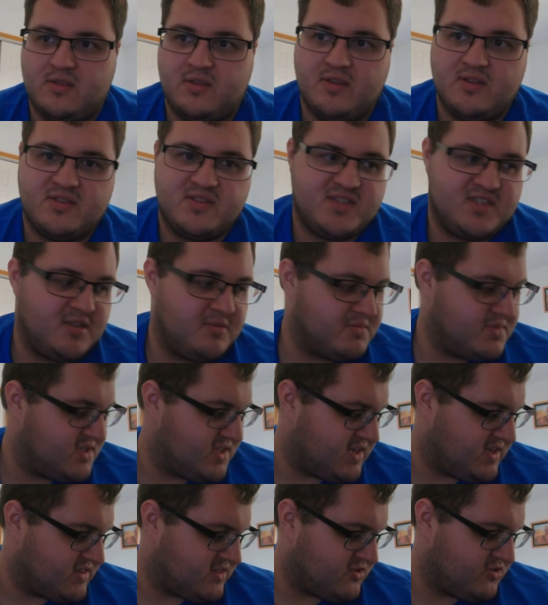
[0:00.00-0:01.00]
it seems
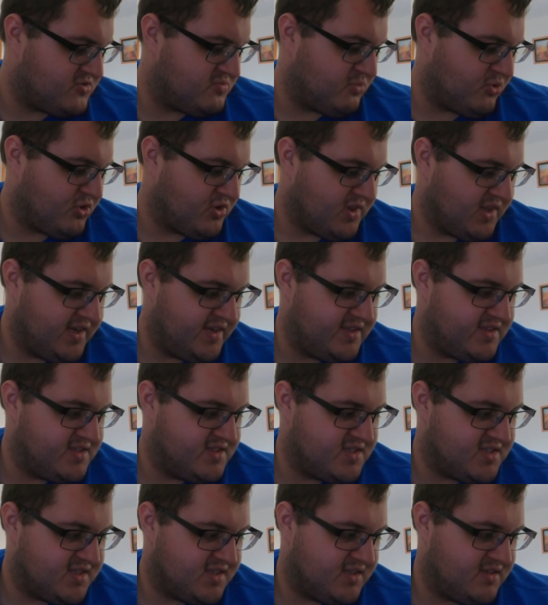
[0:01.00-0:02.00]
like there's more
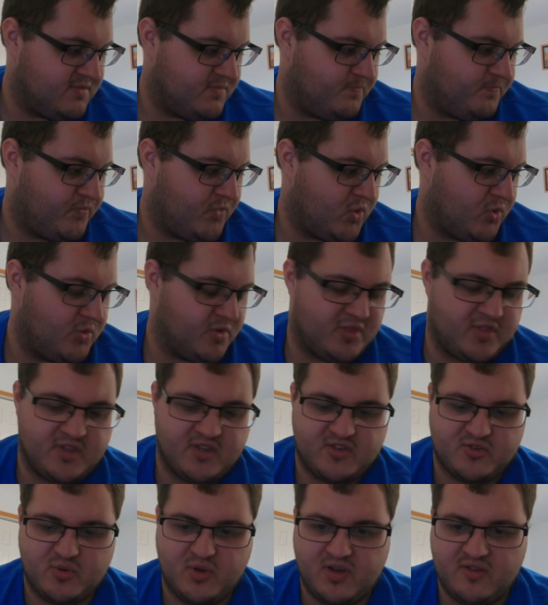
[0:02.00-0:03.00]
latency with
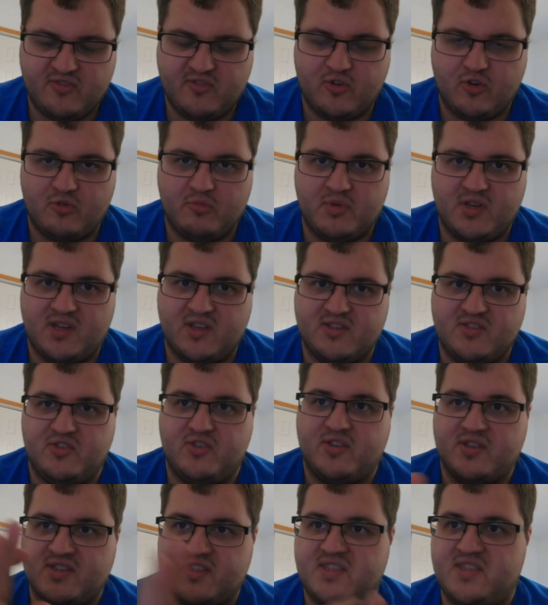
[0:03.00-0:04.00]
the 12 core because
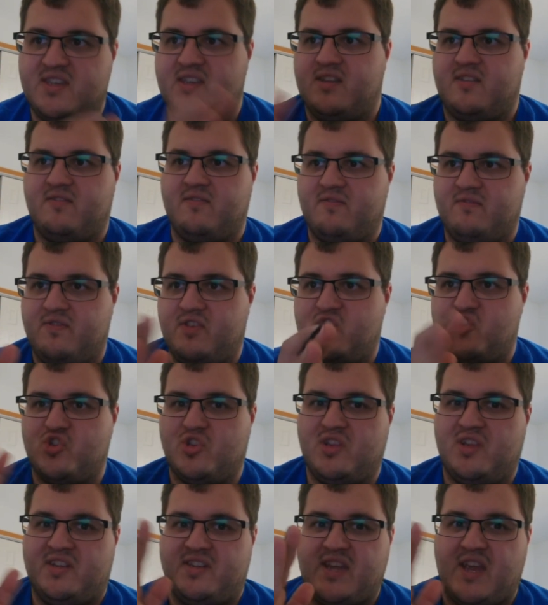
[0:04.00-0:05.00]
you can see it
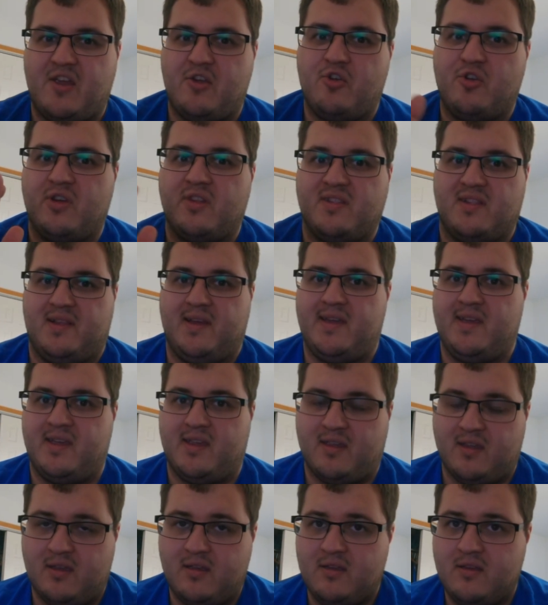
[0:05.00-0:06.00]
visually tear and
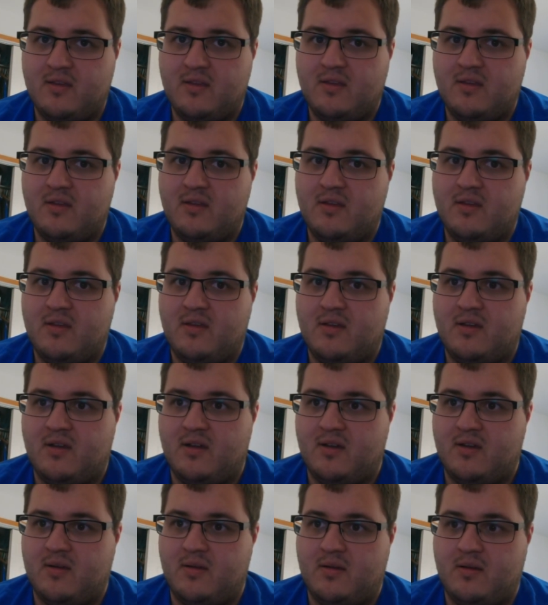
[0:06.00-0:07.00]
lag,
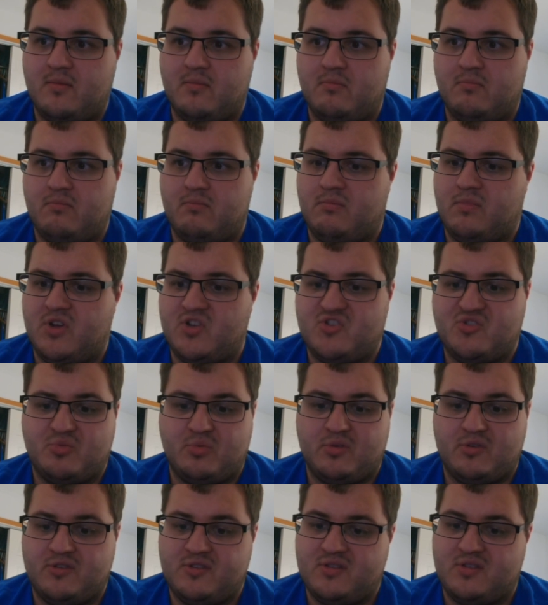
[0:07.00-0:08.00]
much
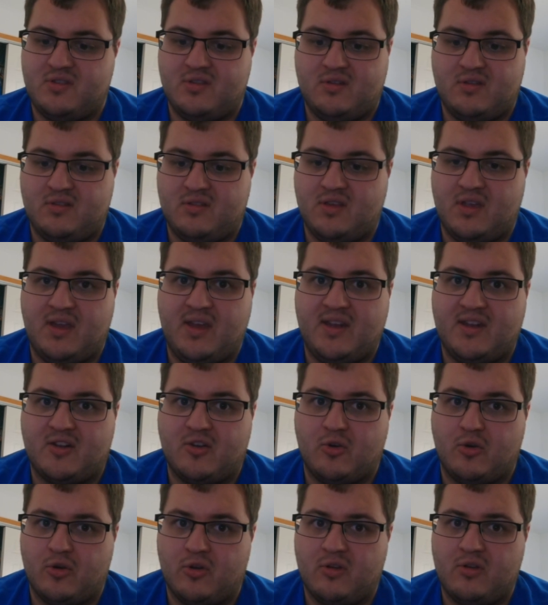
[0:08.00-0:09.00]
worse than the
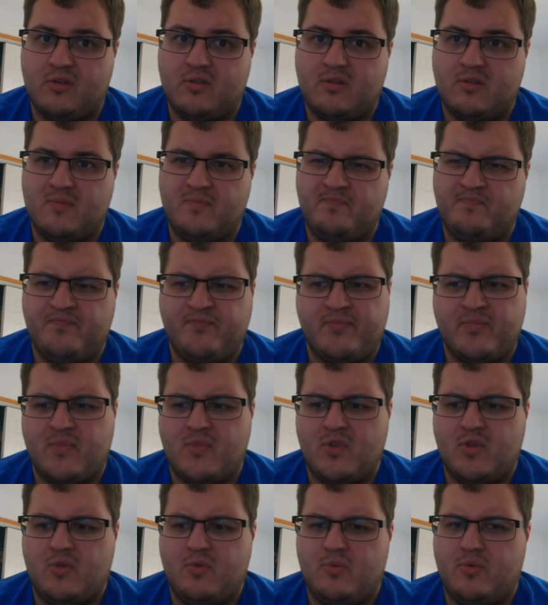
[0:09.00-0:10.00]
8 core,
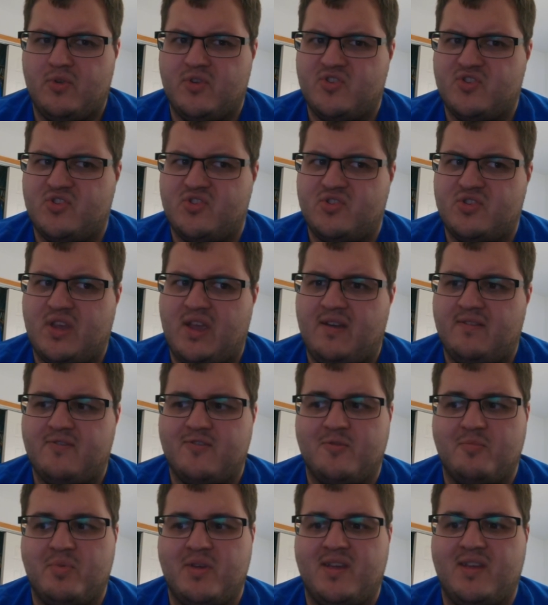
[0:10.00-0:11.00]
which
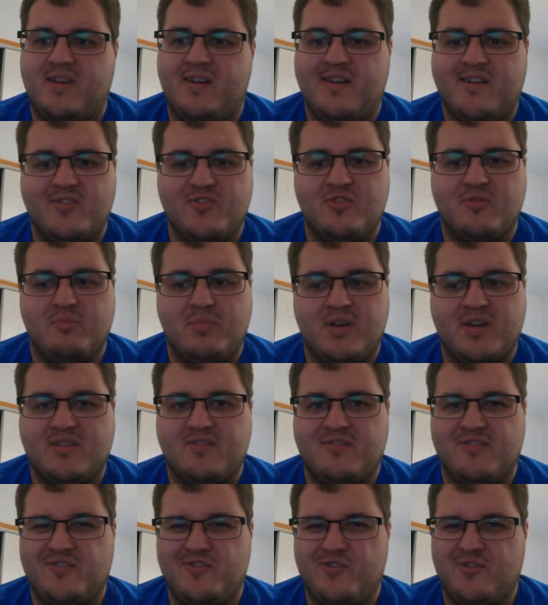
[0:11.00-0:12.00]
after paying
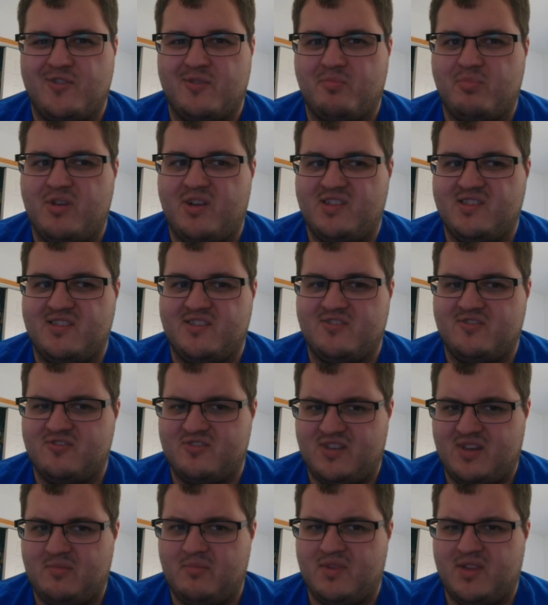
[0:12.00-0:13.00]
$100 for two of the
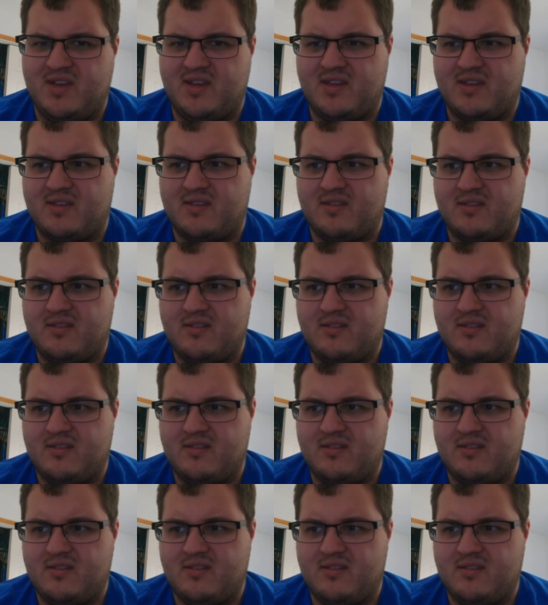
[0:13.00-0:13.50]
processors, I'm like,